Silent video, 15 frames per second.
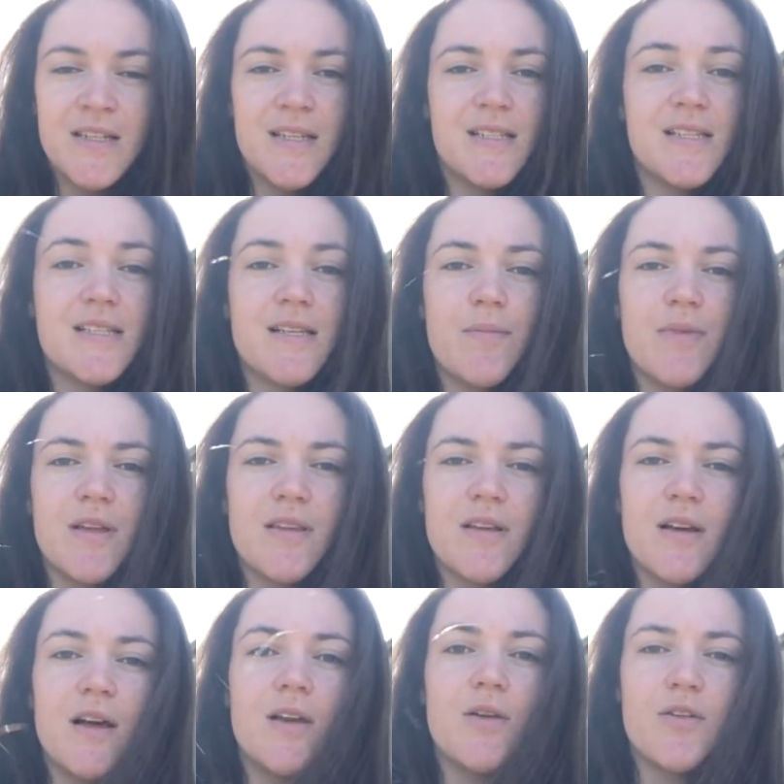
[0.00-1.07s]
This is something
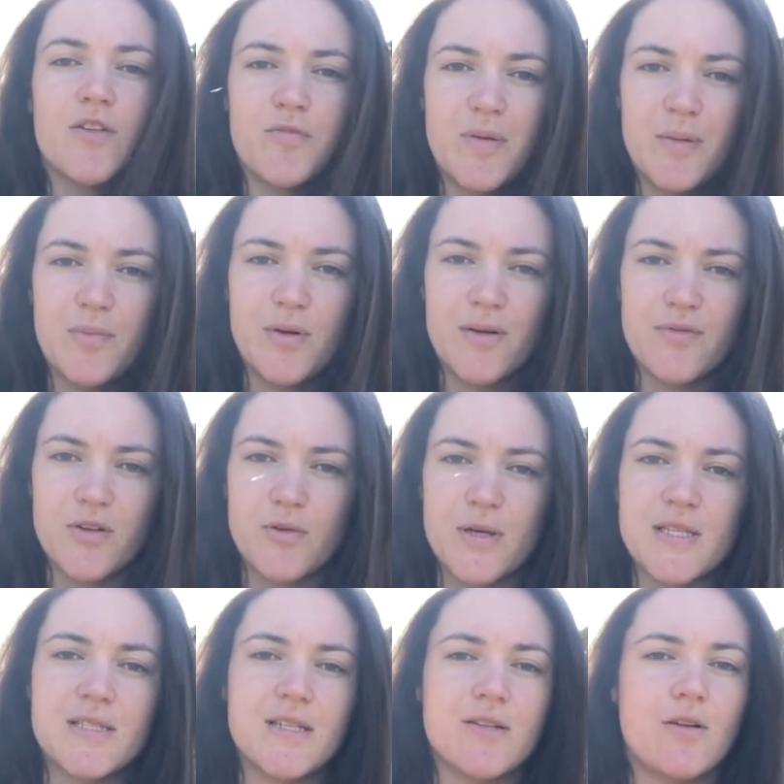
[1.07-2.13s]
that a lot of people have
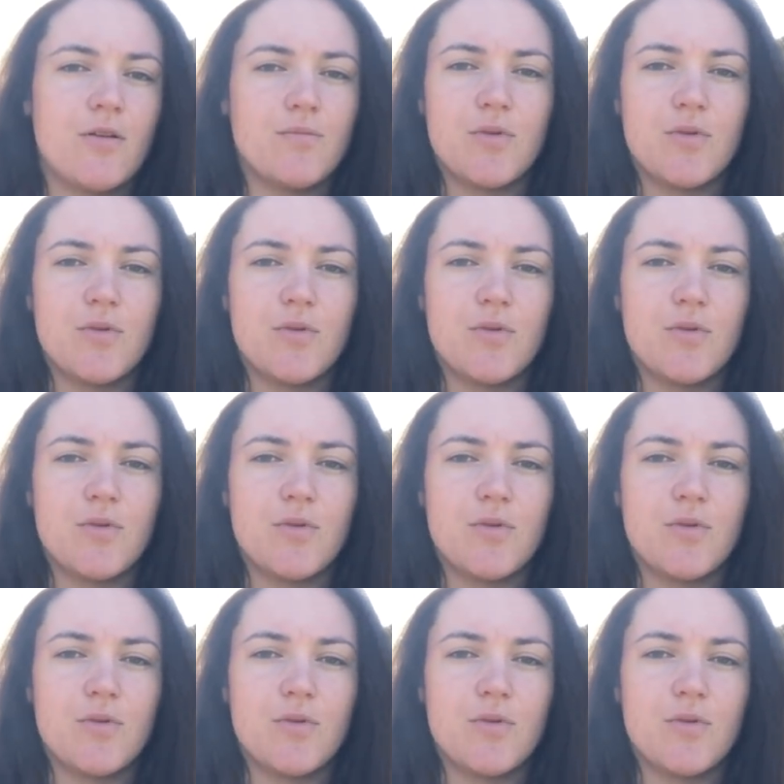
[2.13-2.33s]
requested on